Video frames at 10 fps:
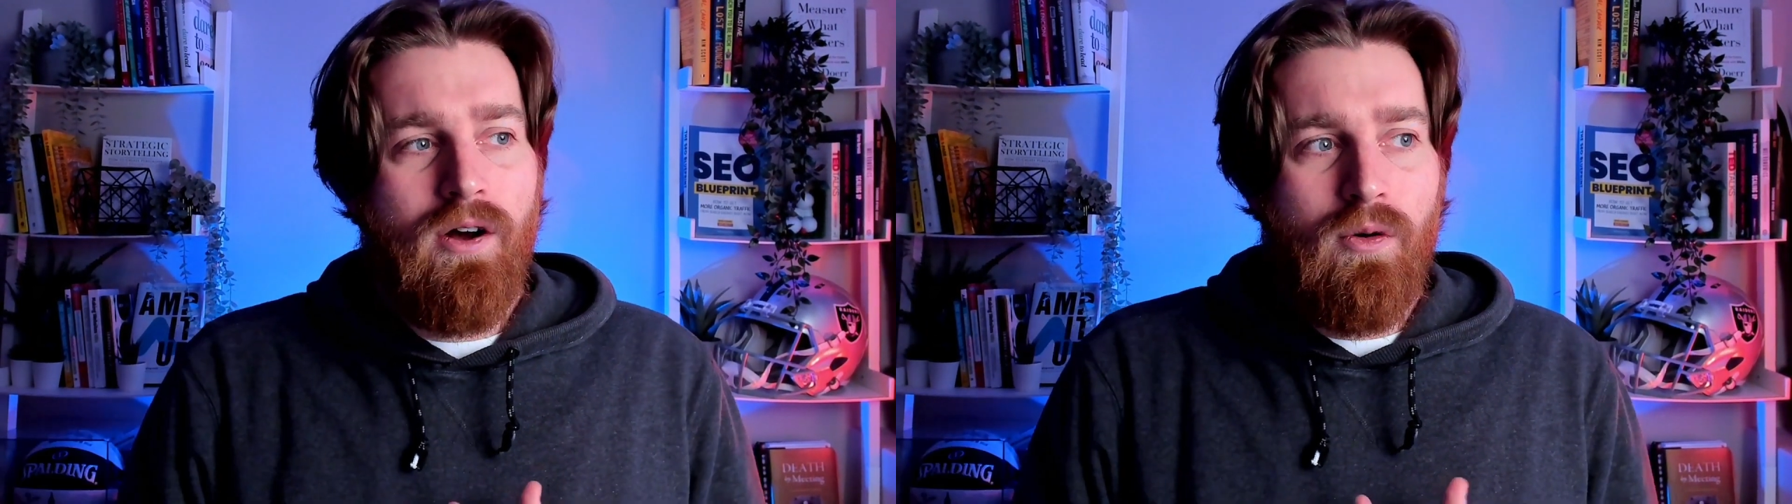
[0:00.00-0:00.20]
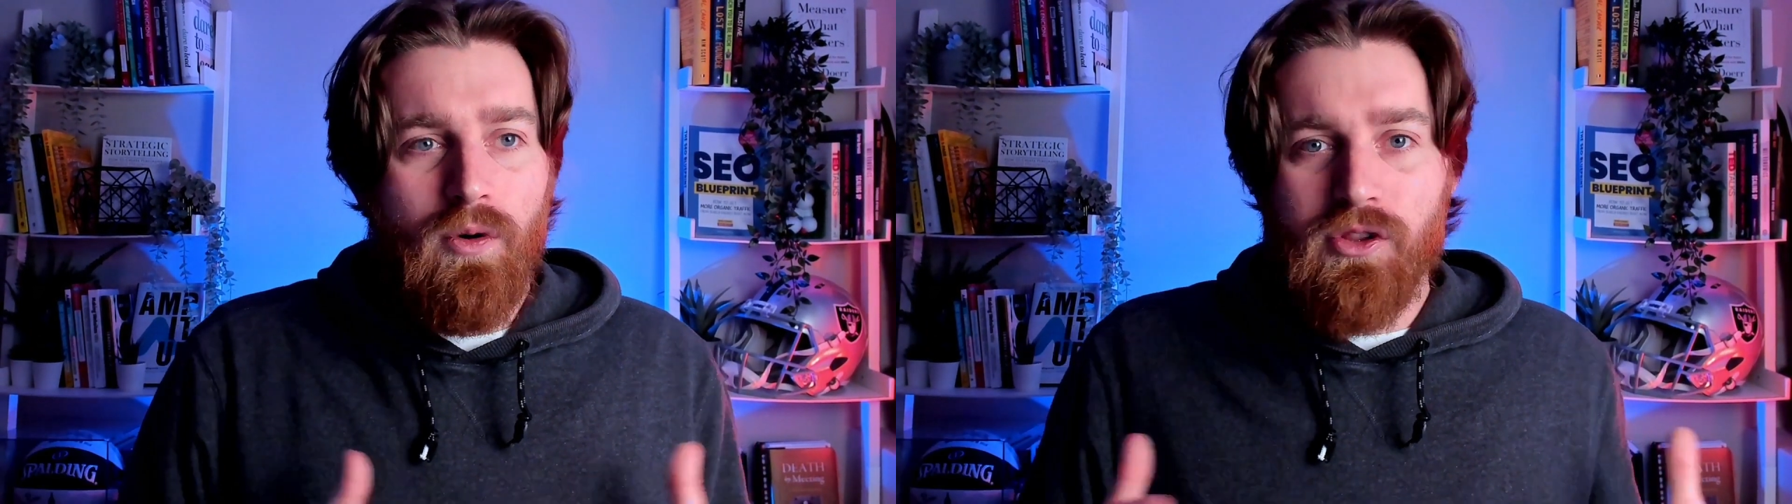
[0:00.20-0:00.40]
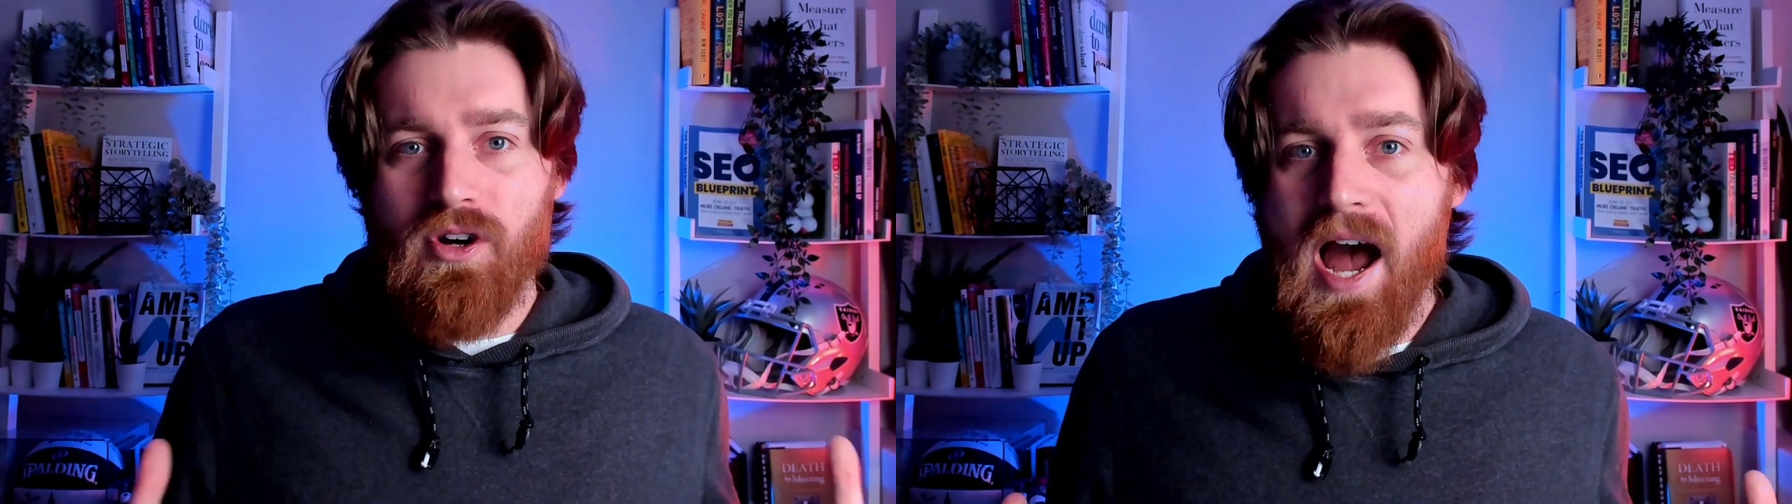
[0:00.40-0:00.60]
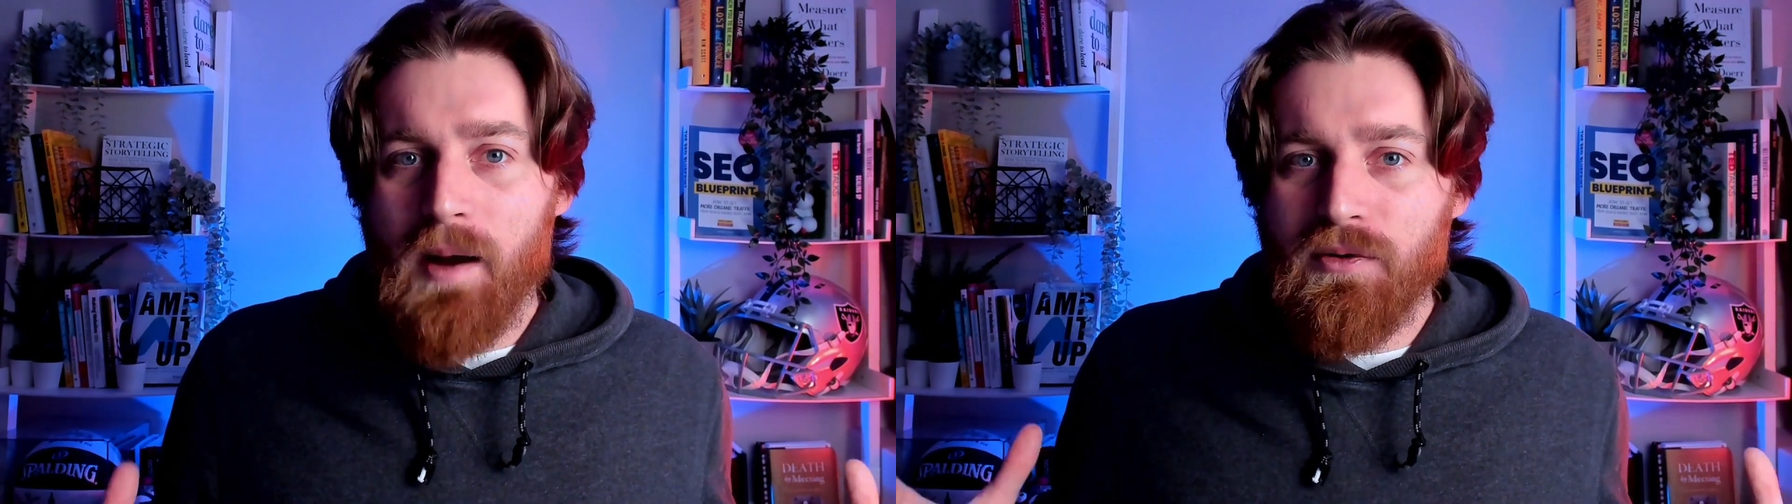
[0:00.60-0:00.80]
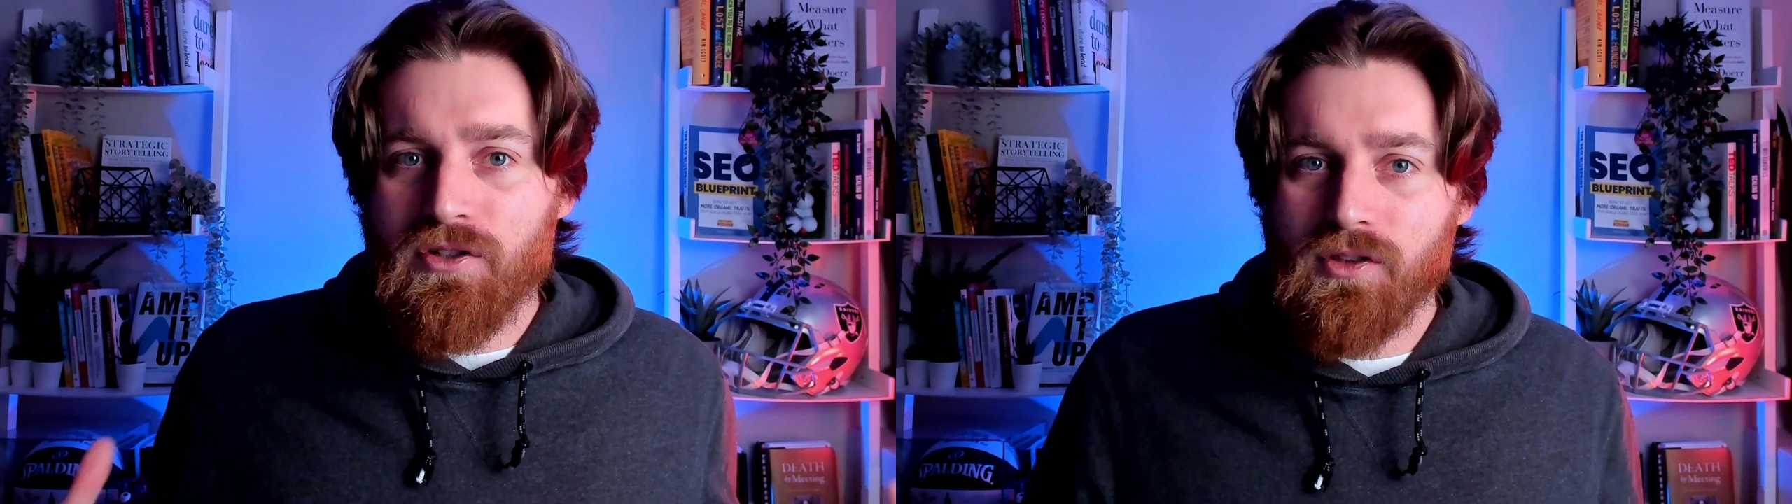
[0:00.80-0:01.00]
Well, they're
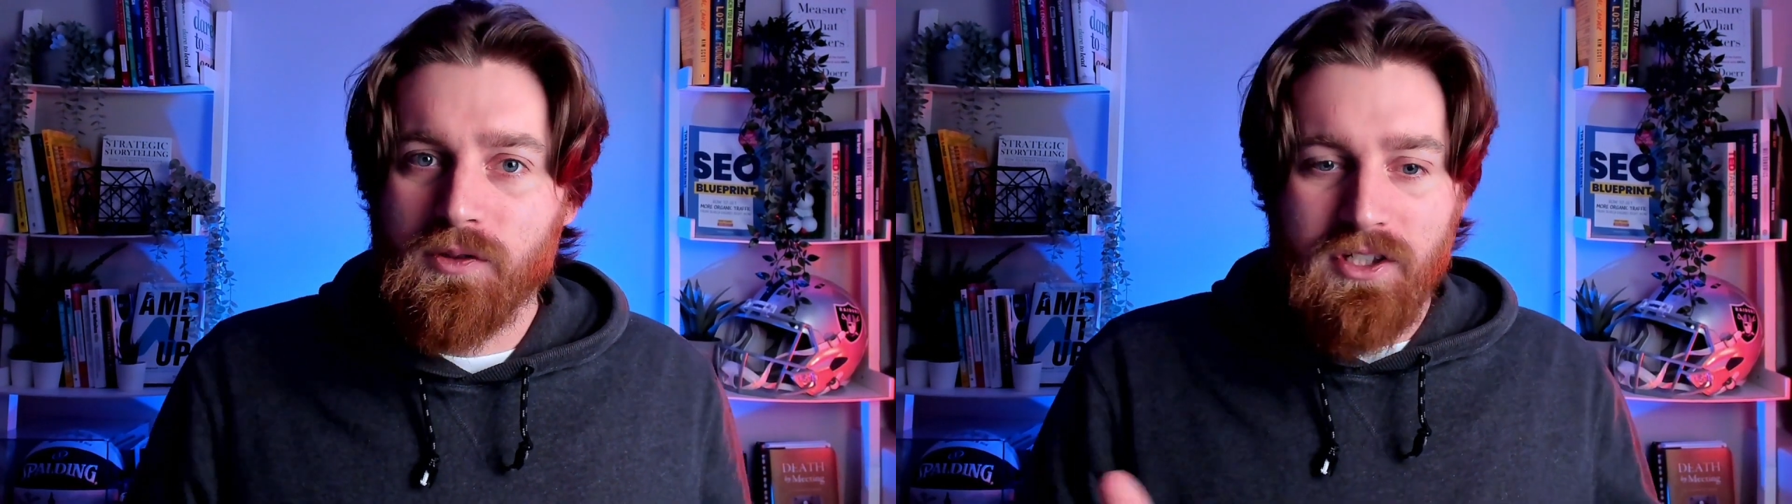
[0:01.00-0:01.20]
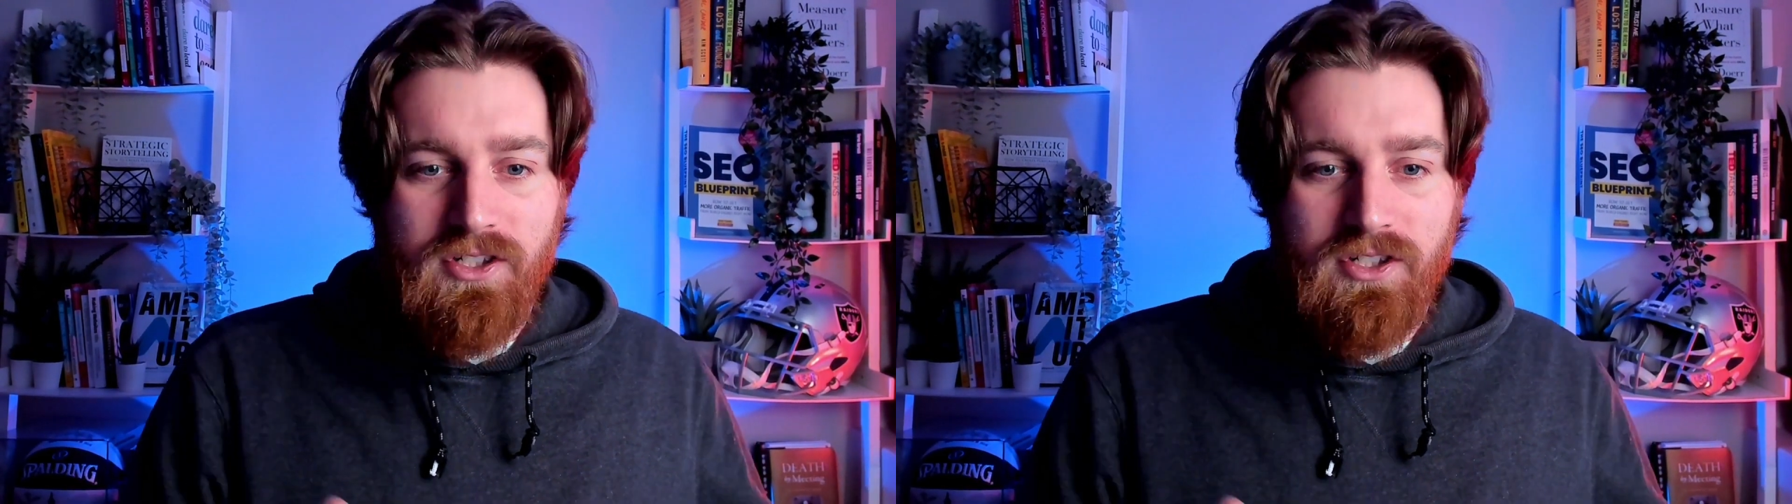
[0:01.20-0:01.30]
absolutely